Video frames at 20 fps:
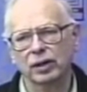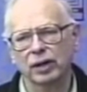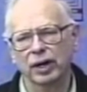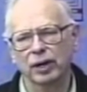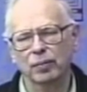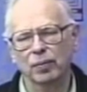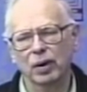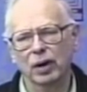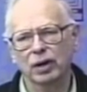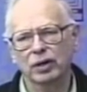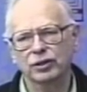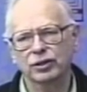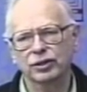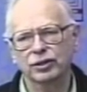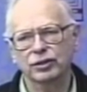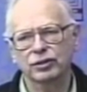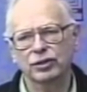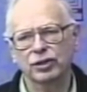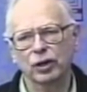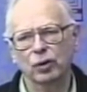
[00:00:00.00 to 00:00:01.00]
A marsh
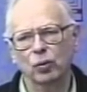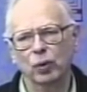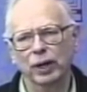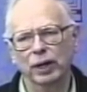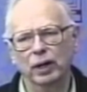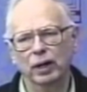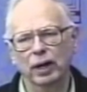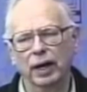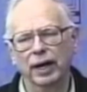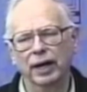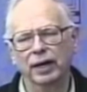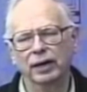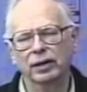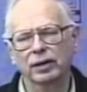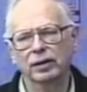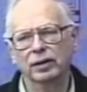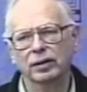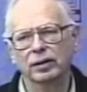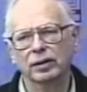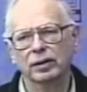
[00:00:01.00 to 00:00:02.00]
is a
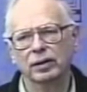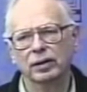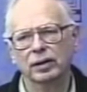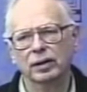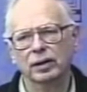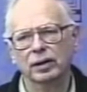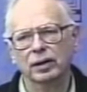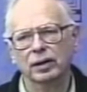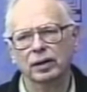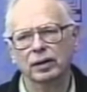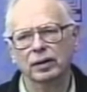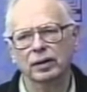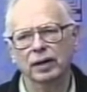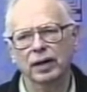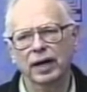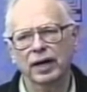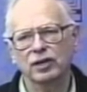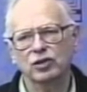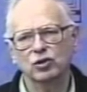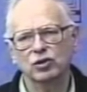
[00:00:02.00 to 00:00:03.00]
wetland that
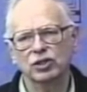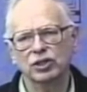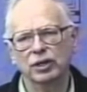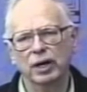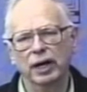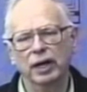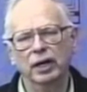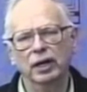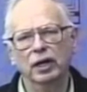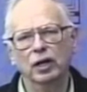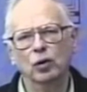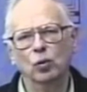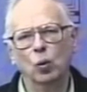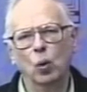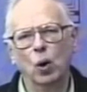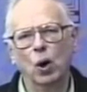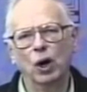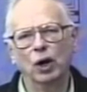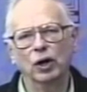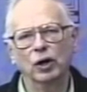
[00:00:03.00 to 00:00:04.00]
has standing
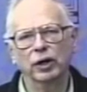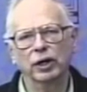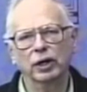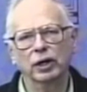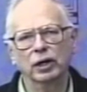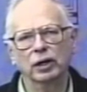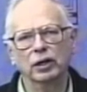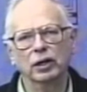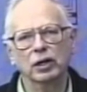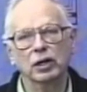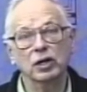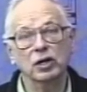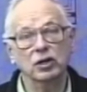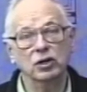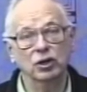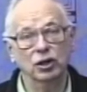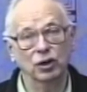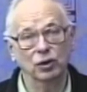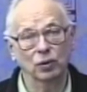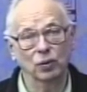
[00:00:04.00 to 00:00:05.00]
water in it
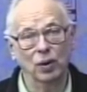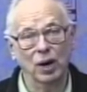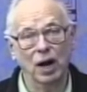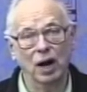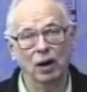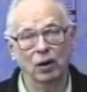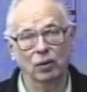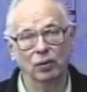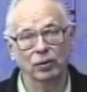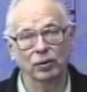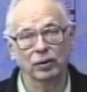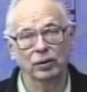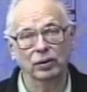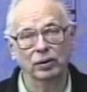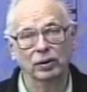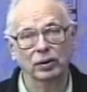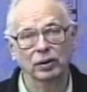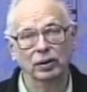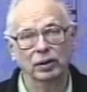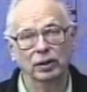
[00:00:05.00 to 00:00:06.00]
year round.
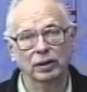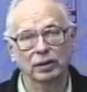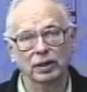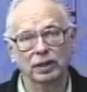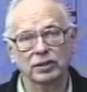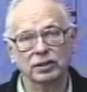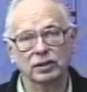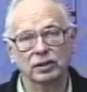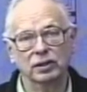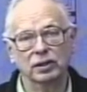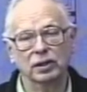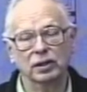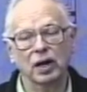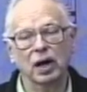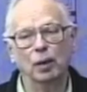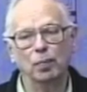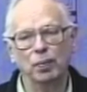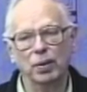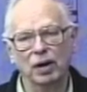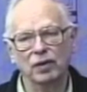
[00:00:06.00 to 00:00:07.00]
It does
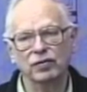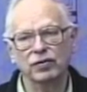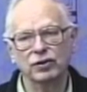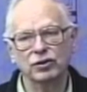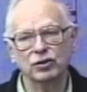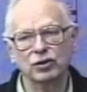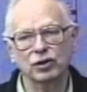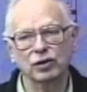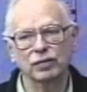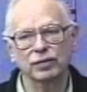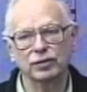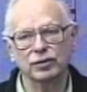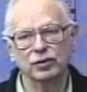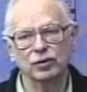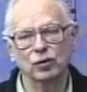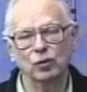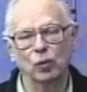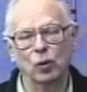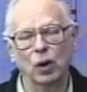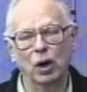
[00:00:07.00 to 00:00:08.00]
above the surface
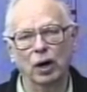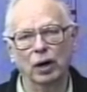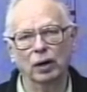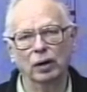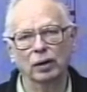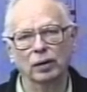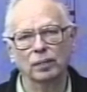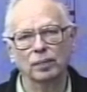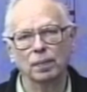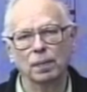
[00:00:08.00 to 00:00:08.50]
of the water.